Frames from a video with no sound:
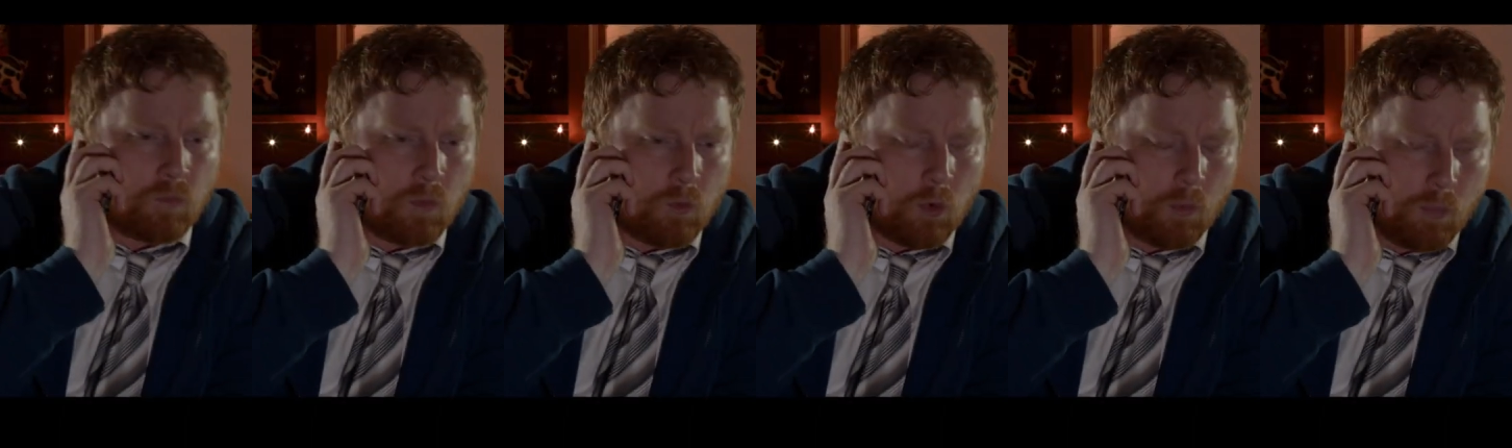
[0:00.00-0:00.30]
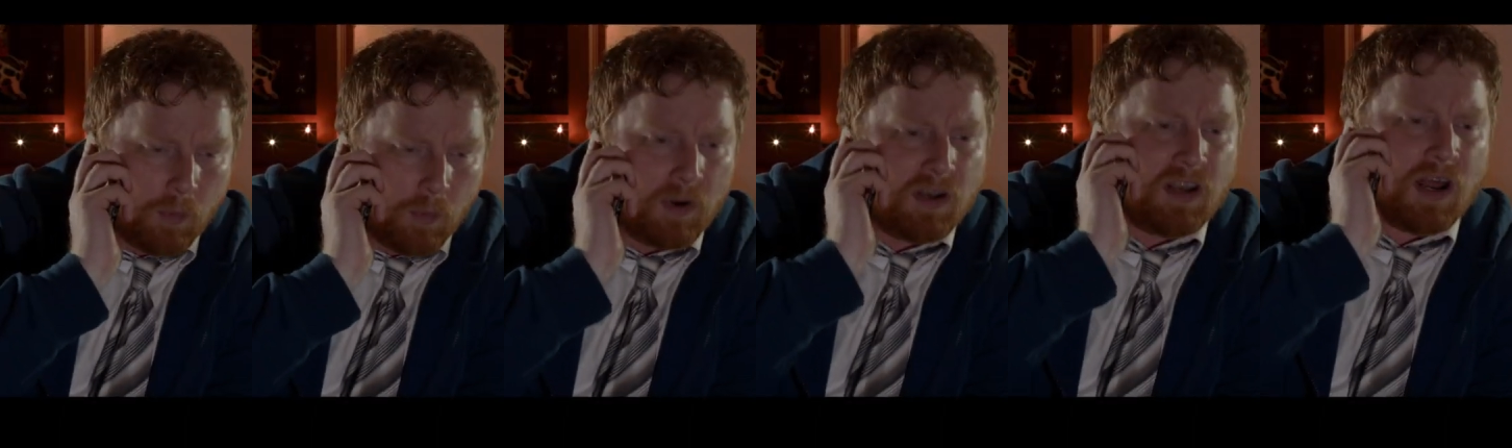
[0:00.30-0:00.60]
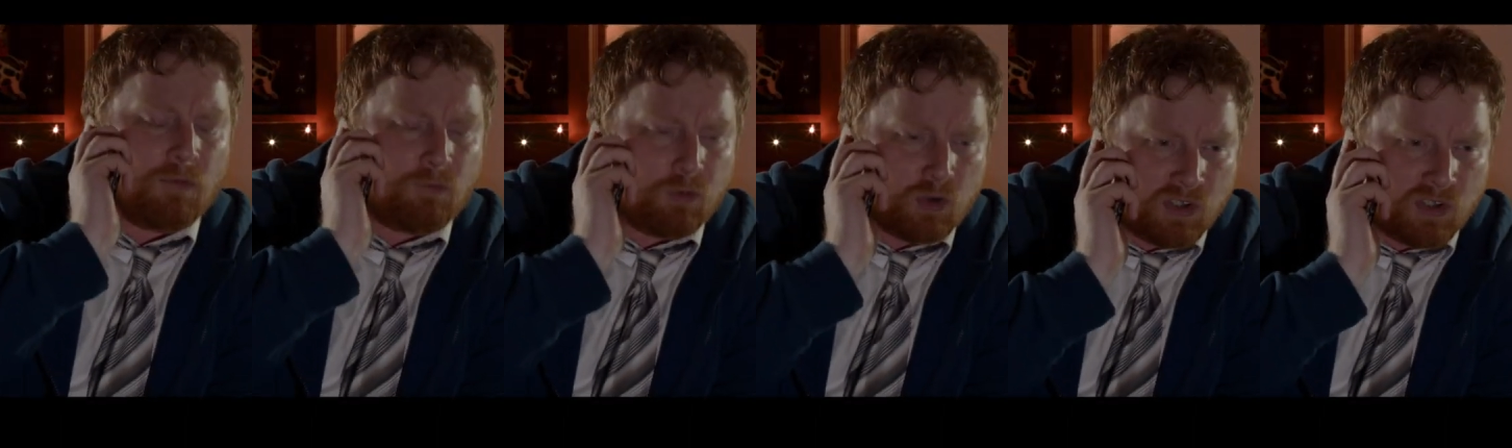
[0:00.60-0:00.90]
Well, put me
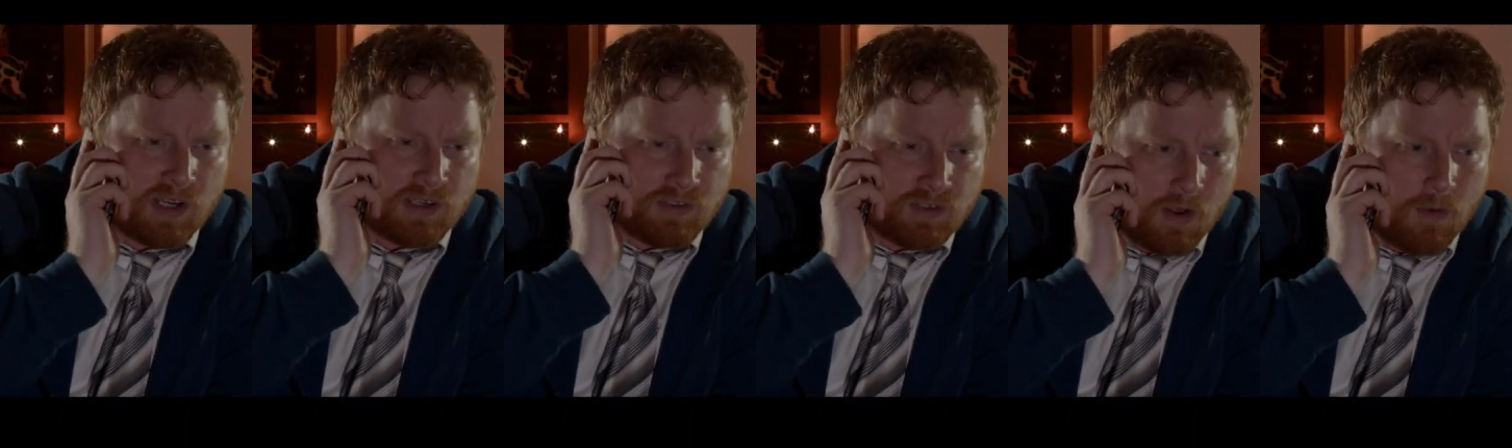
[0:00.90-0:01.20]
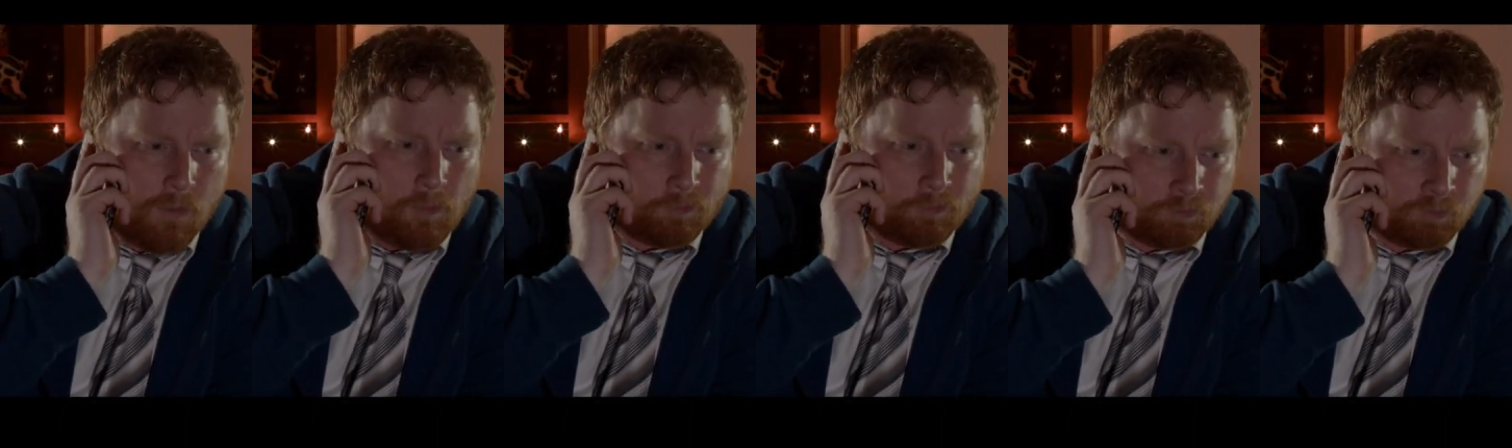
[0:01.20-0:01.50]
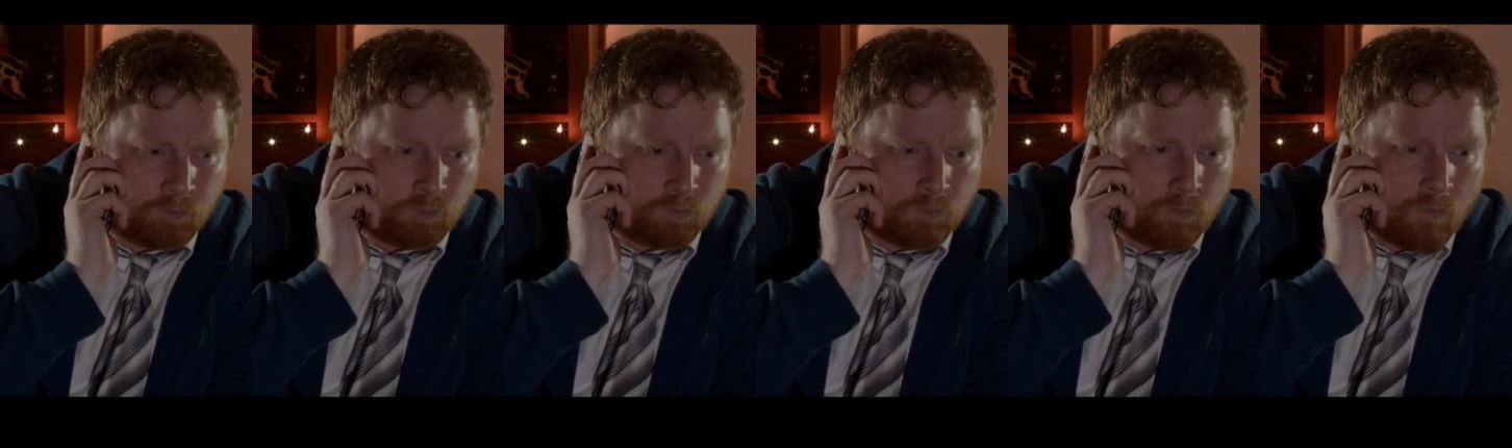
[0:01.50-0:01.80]
down for six then.
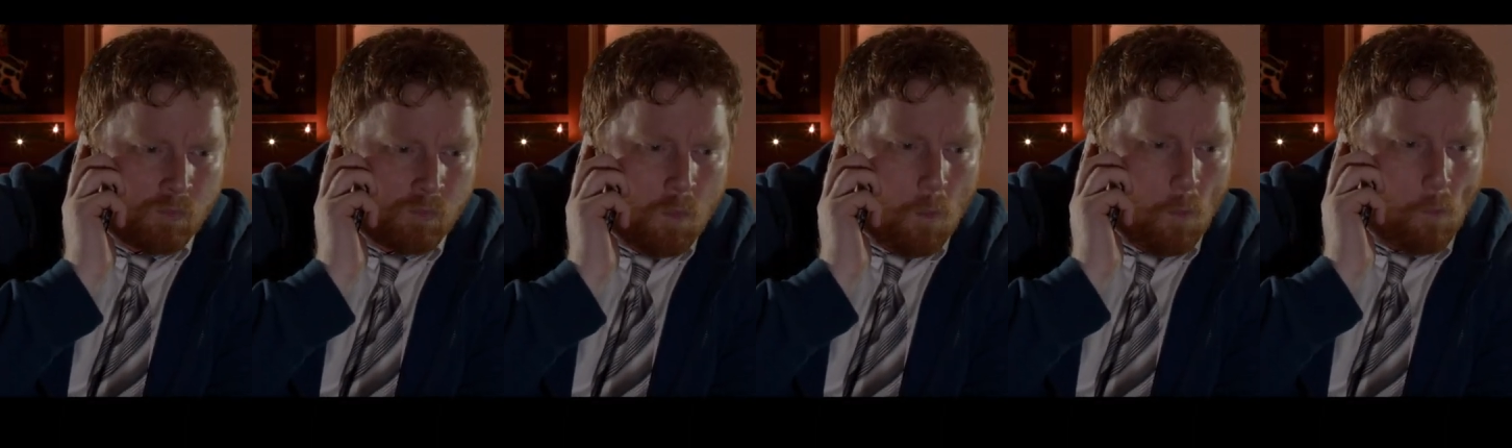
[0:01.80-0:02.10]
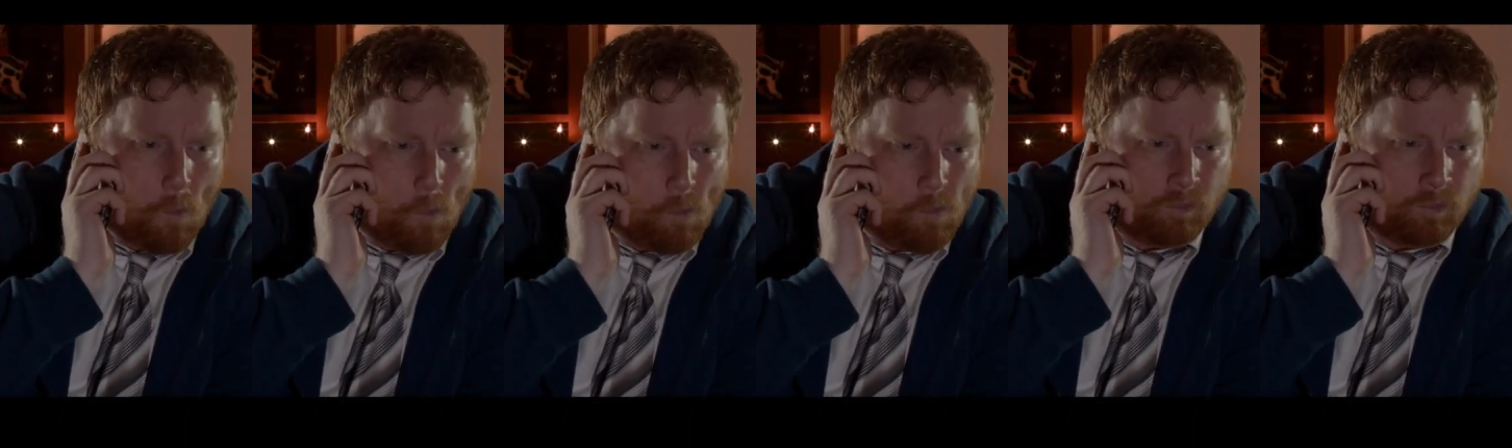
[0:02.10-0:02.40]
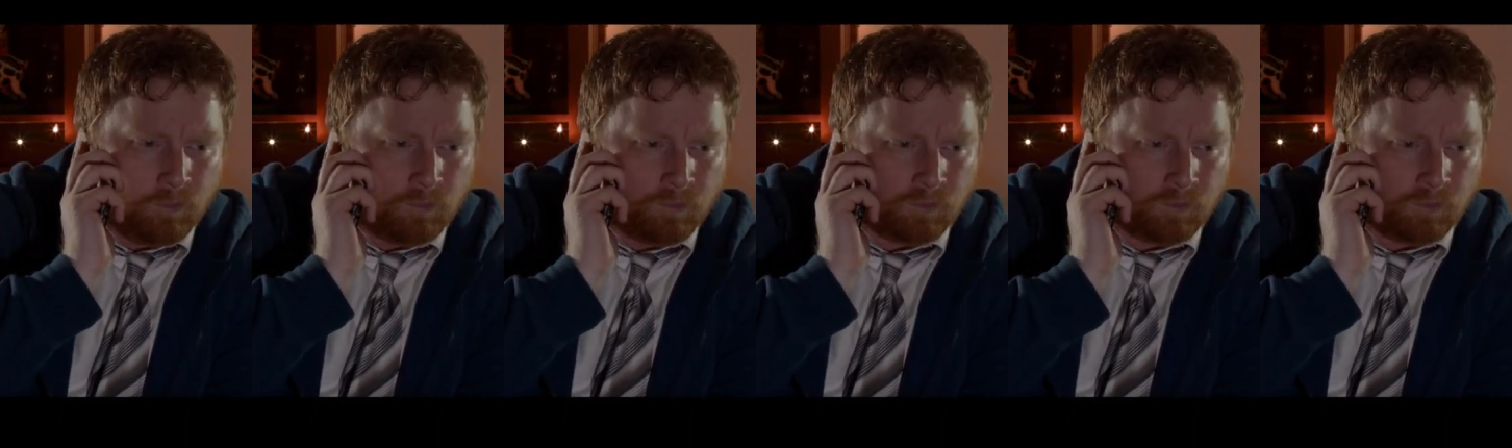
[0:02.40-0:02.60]
Mm-hmm.